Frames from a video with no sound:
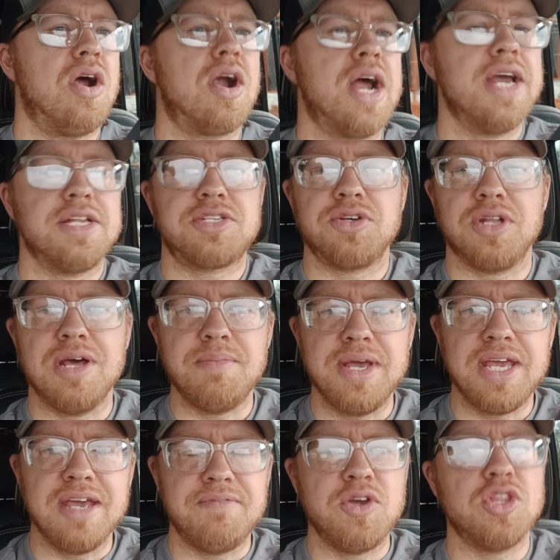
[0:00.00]
right, so let me
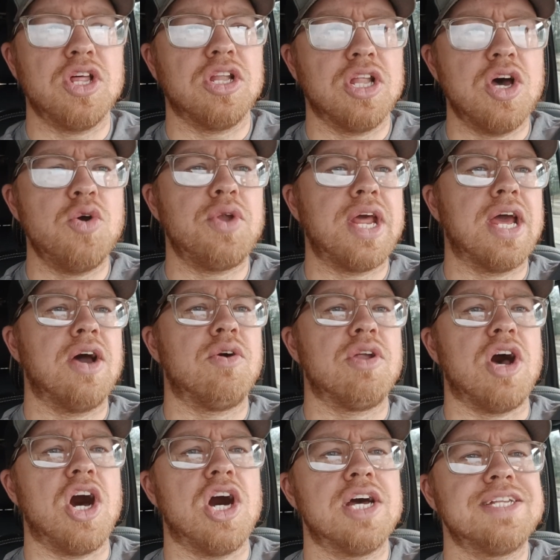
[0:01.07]
give you the lowdown
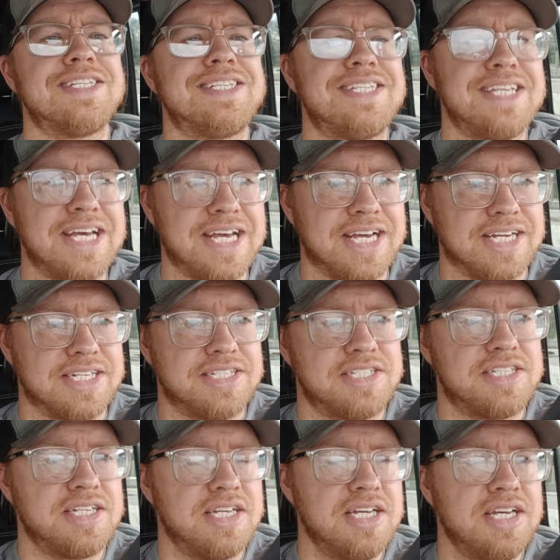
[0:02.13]
on
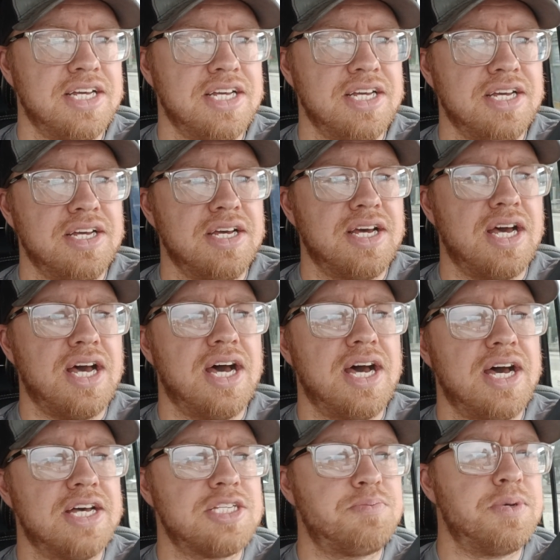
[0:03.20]
SIGs.
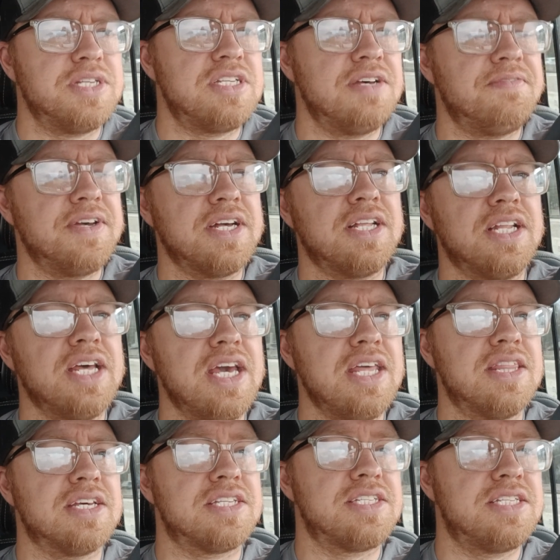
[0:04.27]
Specifically
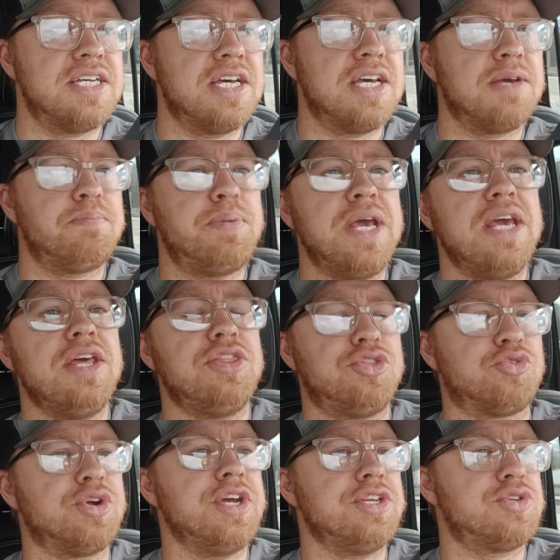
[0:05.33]
the SIG
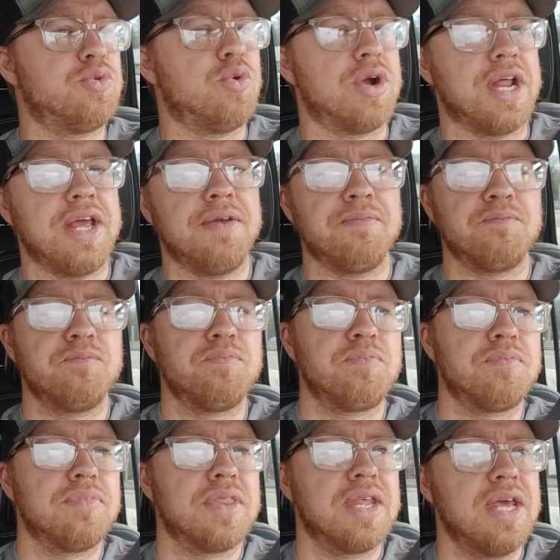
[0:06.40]

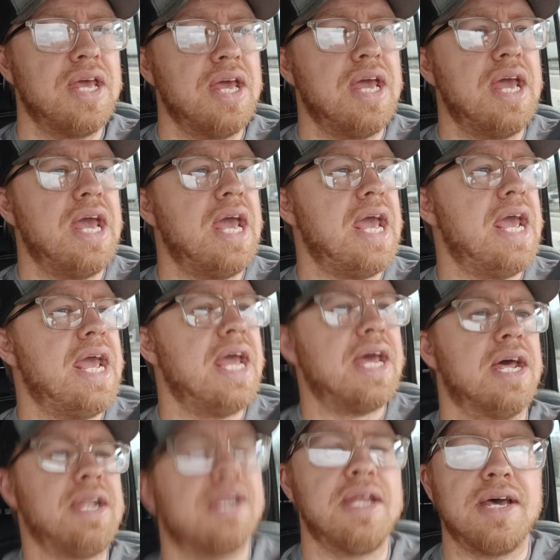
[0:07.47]
P320
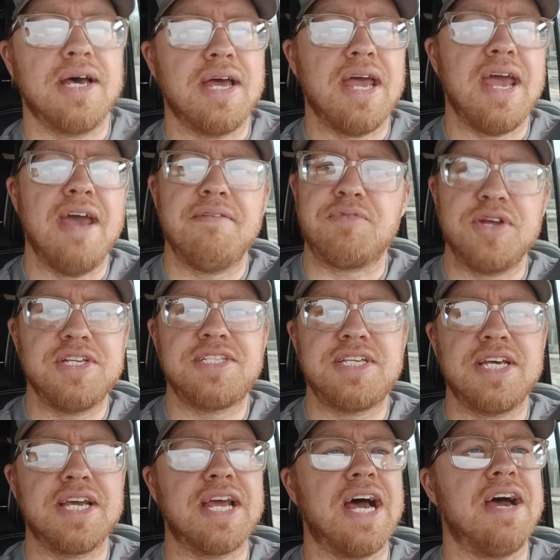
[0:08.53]
and every
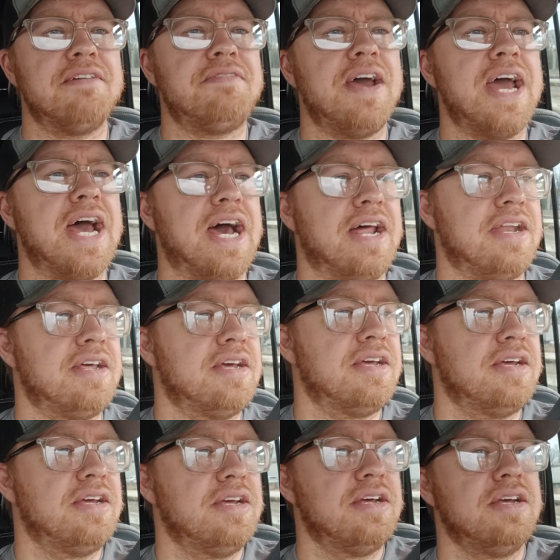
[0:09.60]
SIG I've had.
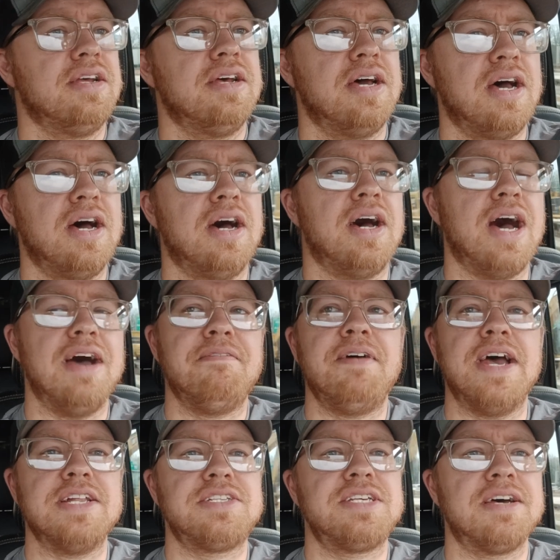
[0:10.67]
I've
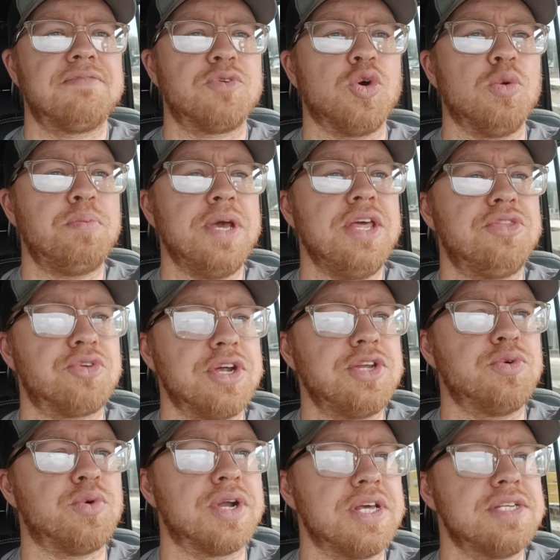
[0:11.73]
had several
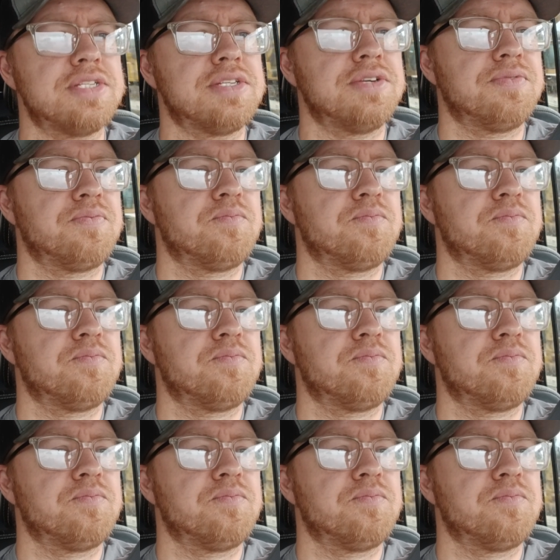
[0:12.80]
P320s,